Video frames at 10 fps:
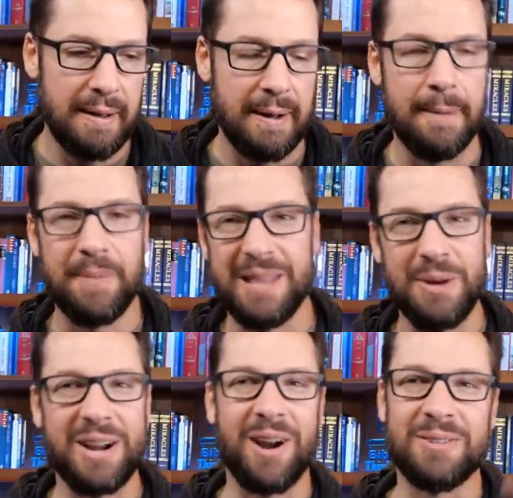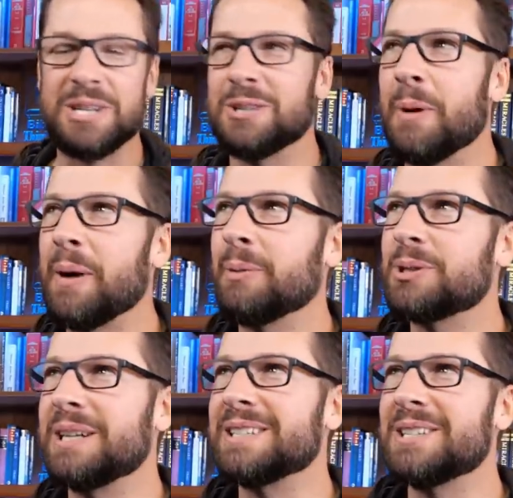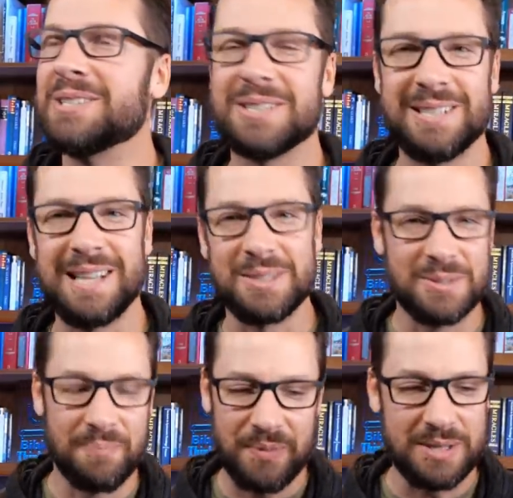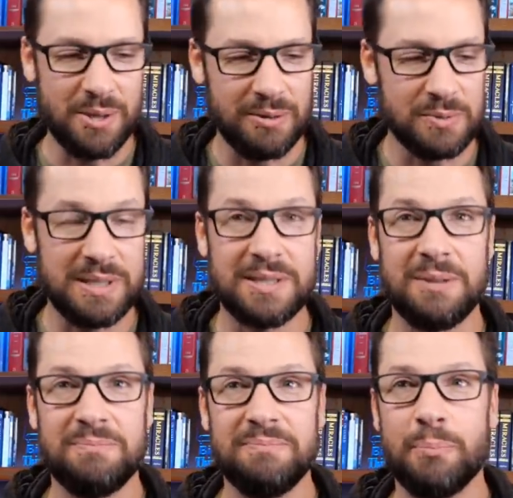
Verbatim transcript: um, and then we had a conversation about Bible translations because that's the Jehovah's Witness had